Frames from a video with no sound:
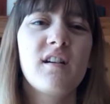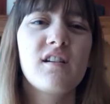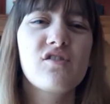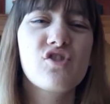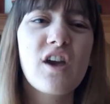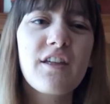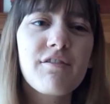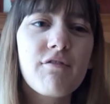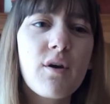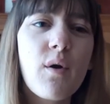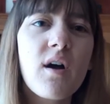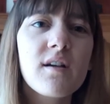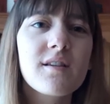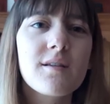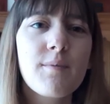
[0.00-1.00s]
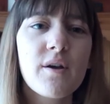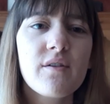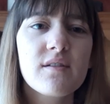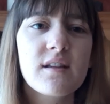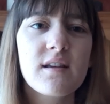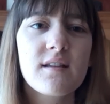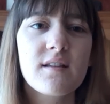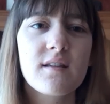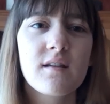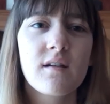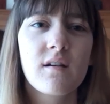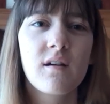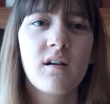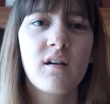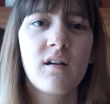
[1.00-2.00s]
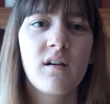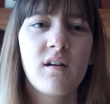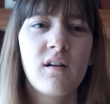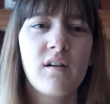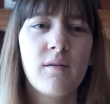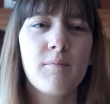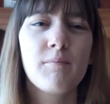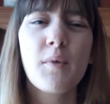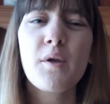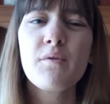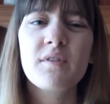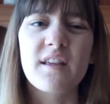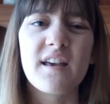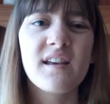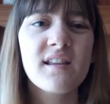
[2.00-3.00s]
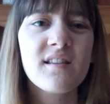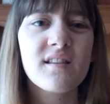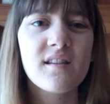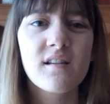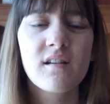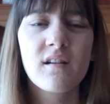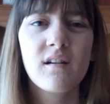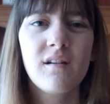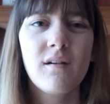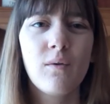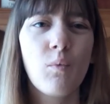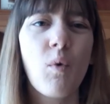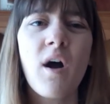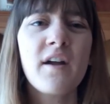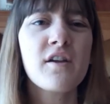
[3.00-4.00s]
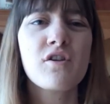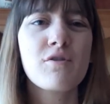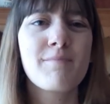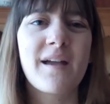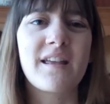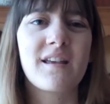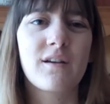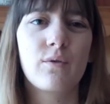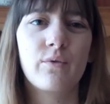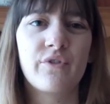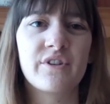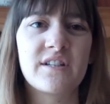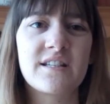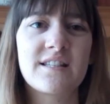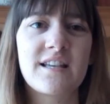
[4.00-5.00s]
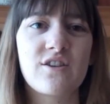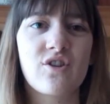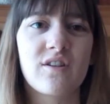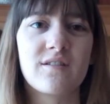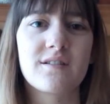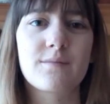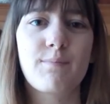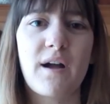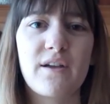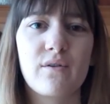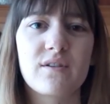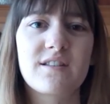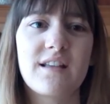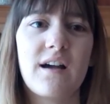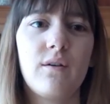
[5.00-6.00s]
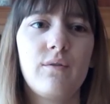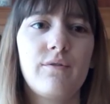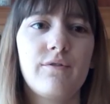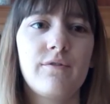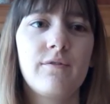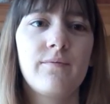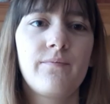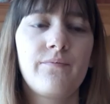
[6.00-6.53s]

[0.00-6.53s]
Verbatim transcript: Jethro asked Moses, Moses, why are you making all the decisions by yourself?